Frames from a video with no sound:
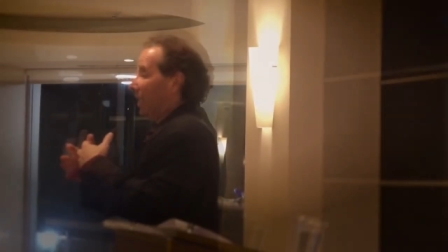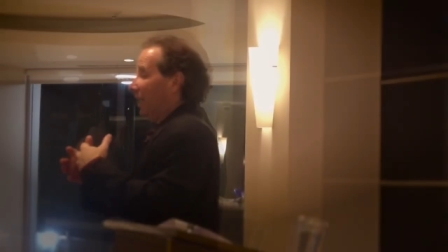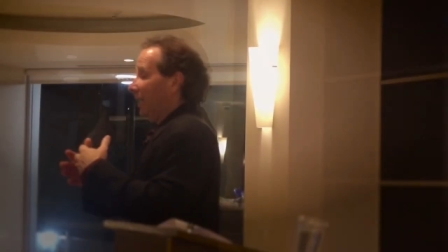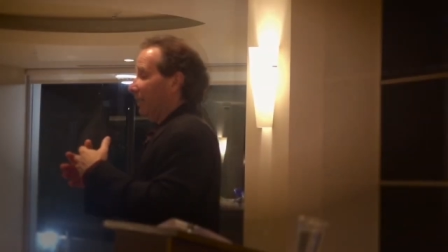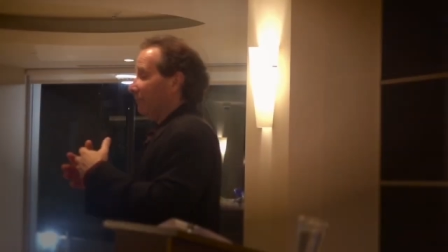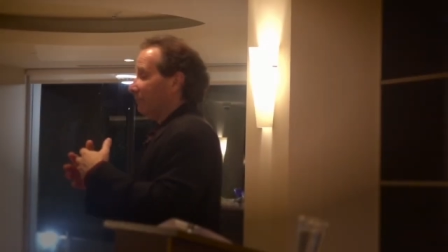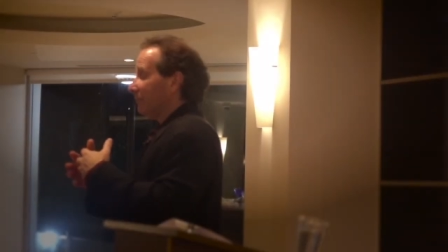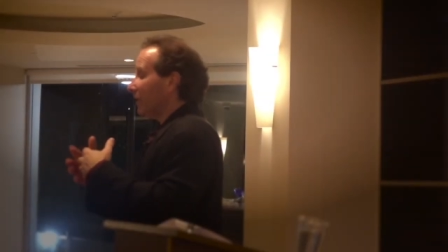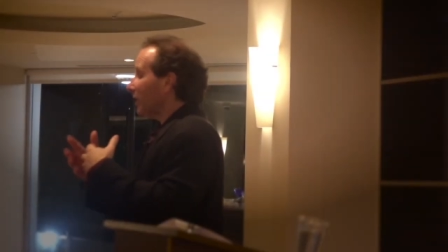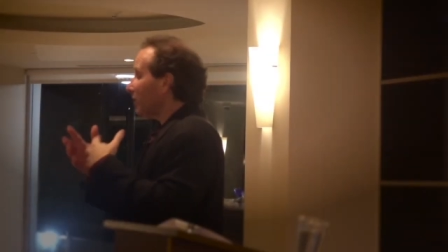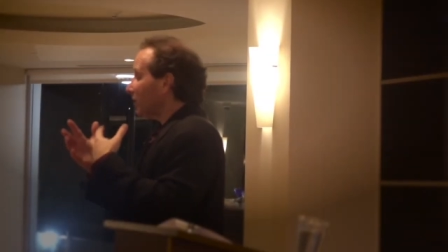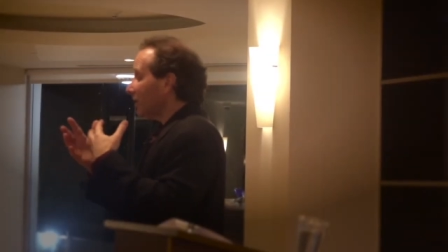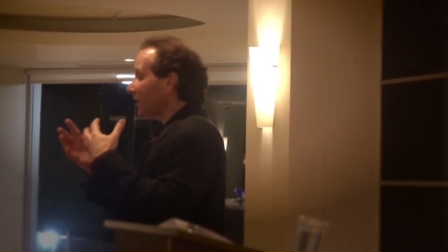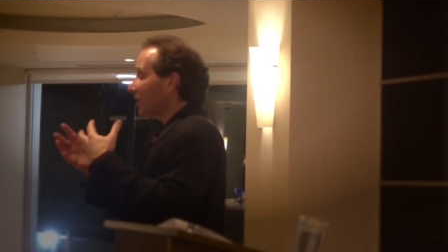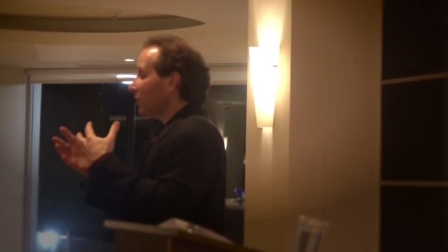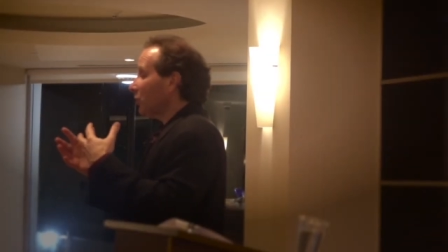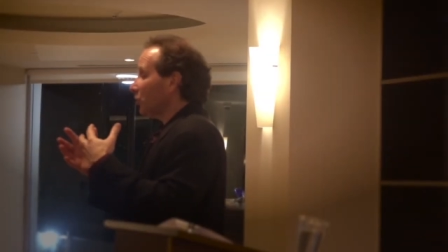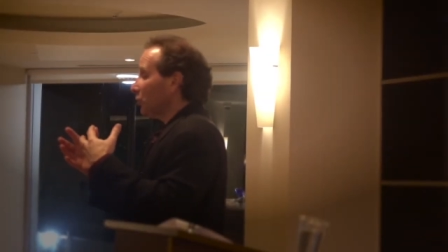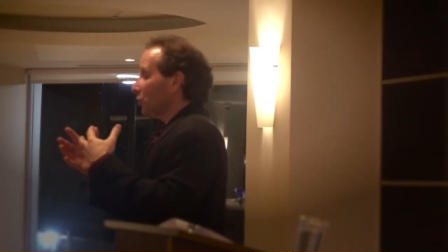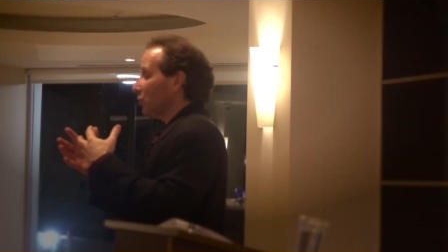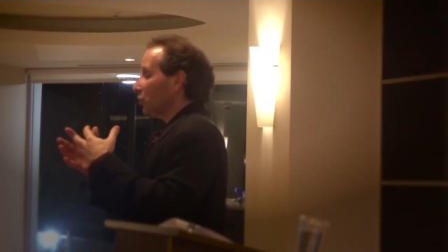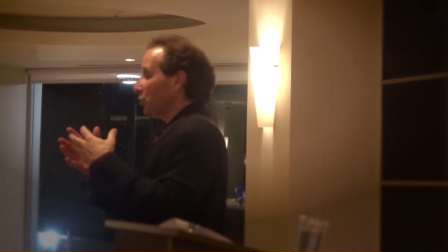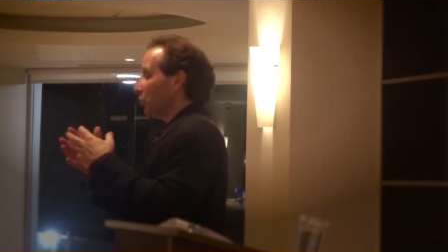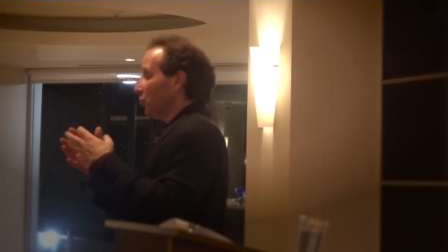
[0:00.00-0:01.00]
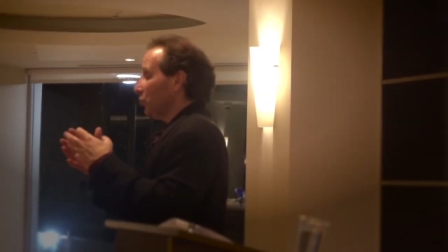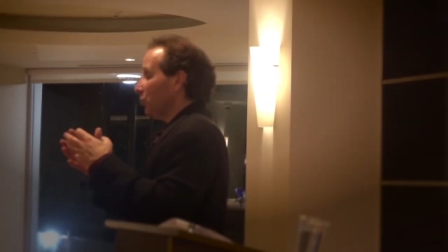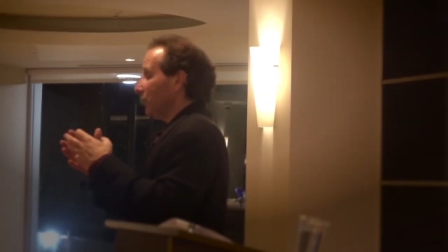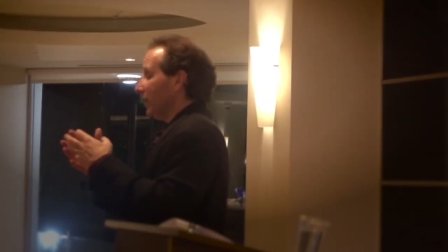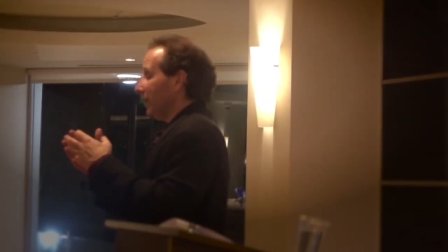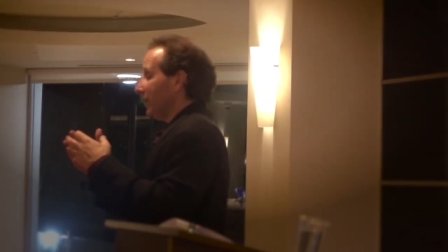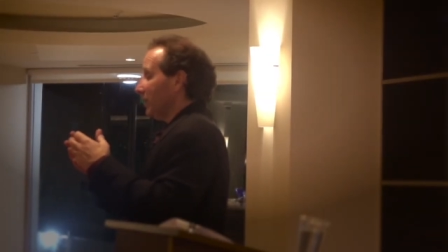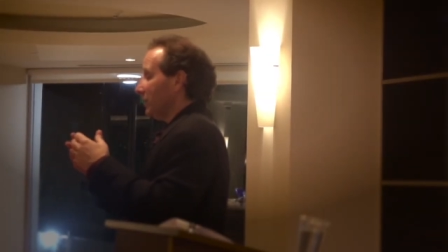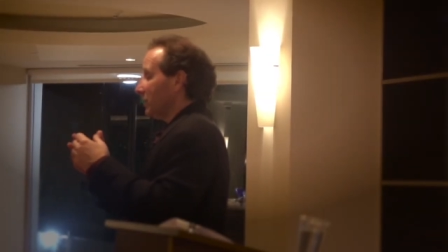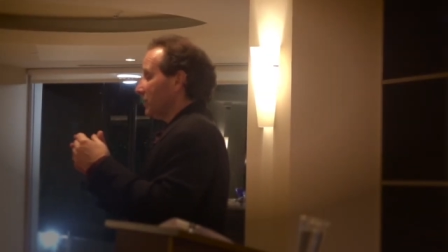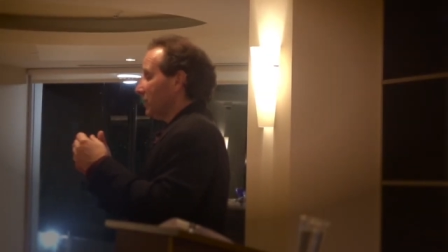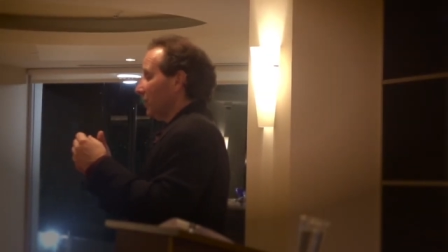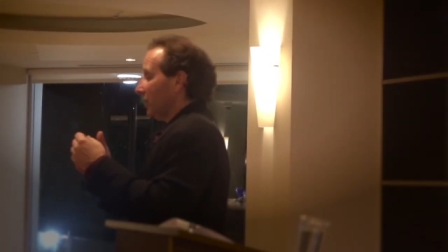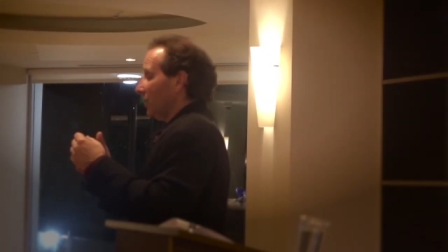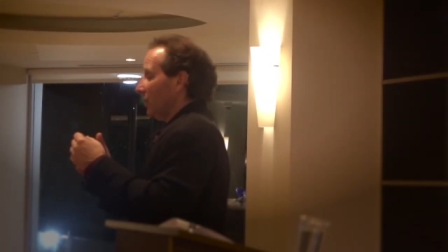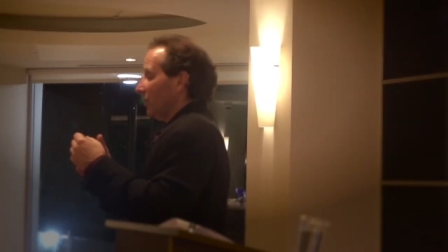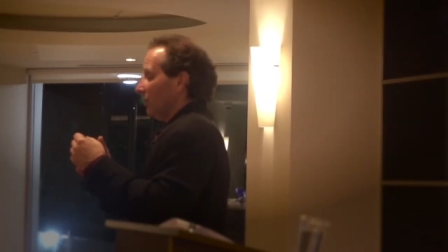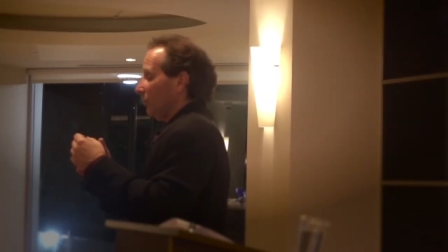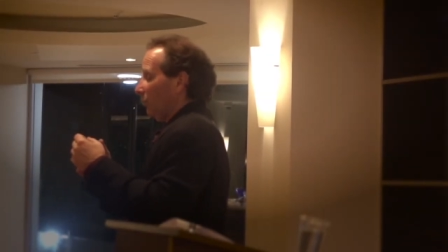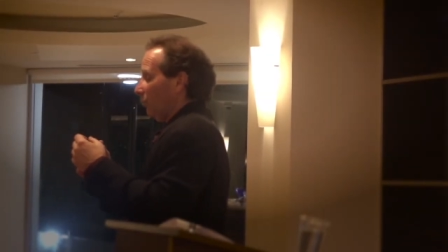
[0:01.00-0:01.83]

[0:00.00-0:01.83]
Um, the other thing you can do is